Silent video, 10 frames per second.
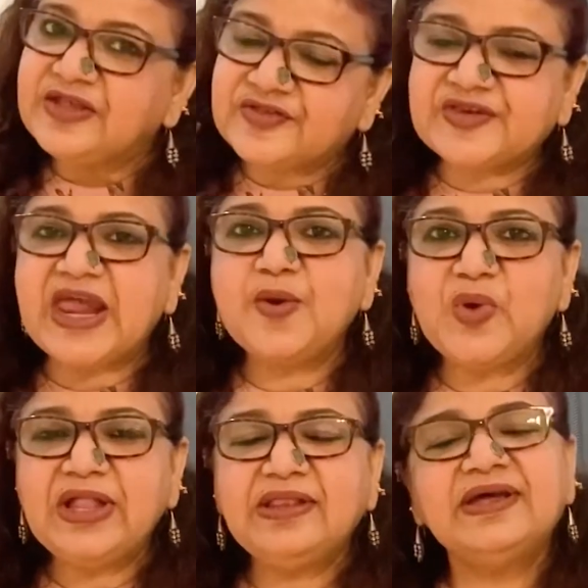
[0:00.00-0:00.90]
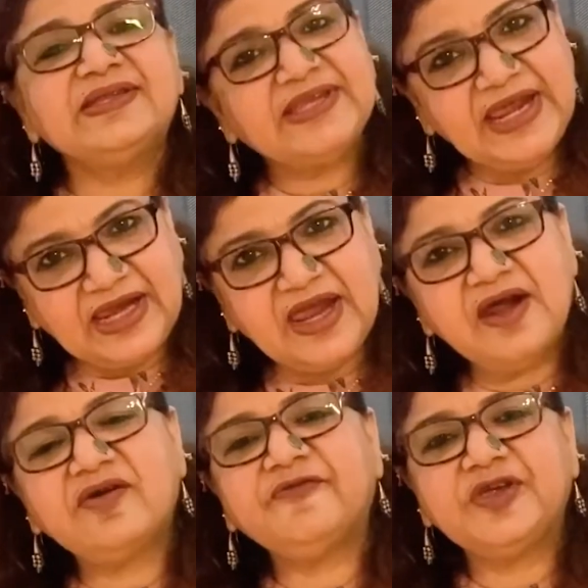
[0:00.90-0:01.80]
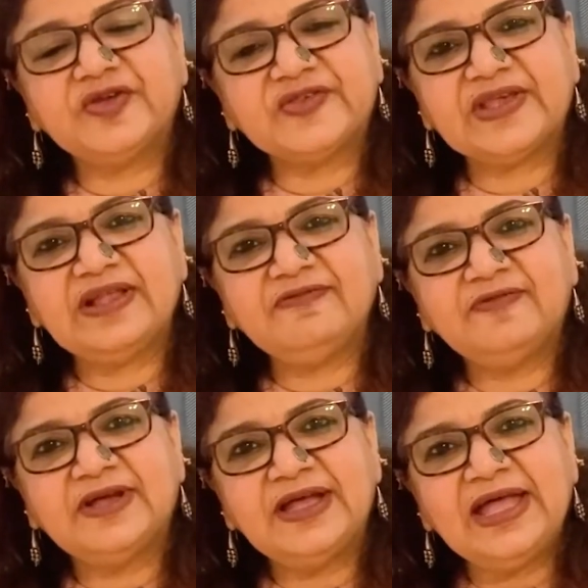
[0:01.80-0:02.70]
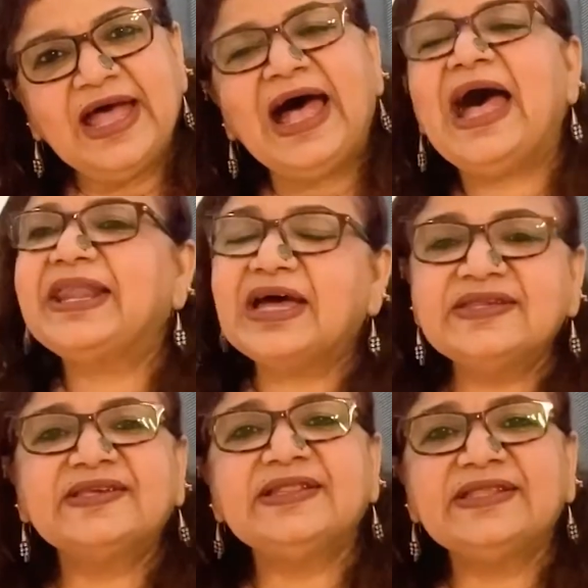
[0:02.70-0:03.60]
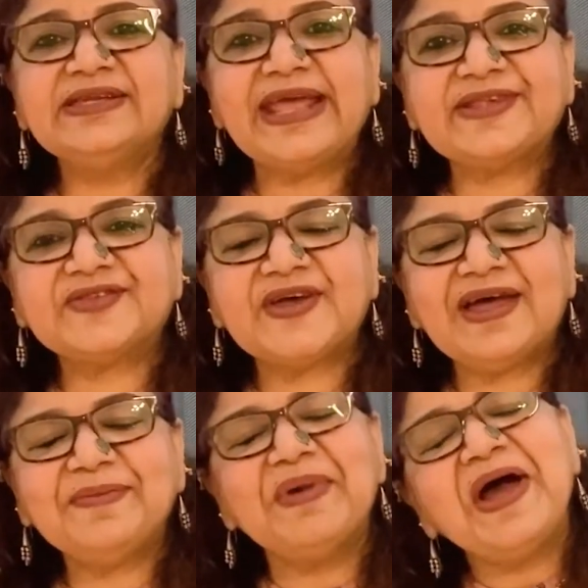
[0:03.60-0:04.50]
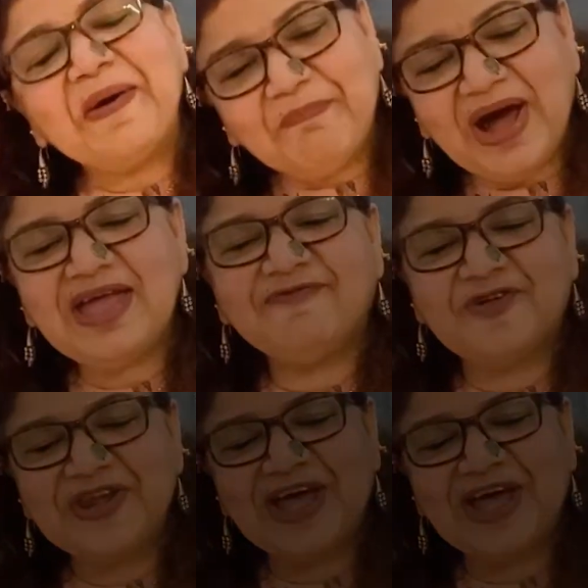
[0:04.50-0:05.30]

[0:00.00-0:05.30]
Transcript: Stay well, take care of yourself, and until the next time, bye for